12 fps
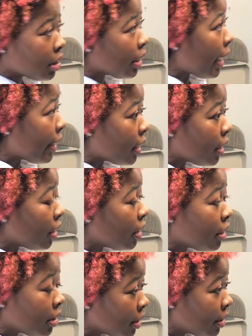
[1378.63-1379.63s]
Like,
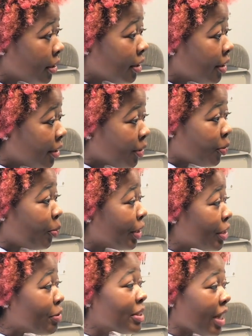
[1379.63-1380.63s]
when you